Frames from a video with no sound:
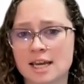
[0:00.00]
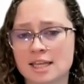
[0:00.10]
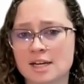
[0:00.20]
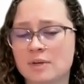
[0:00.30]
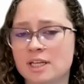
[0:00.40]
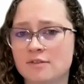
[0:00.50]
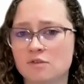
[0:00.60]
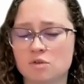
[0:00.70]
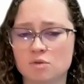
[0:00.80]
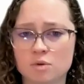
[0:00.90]
and then it would give
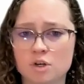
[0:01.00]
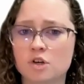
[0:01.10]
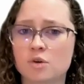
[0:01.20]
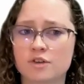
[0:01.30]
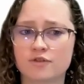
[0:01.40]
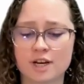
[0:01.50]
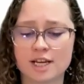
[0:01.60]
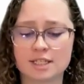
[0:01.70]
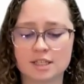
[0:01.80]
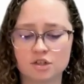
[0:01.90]
you the word or the
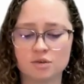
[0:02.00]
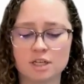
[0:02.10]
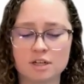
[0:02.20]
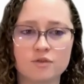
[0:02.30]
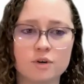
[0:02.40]
phrase that you needed.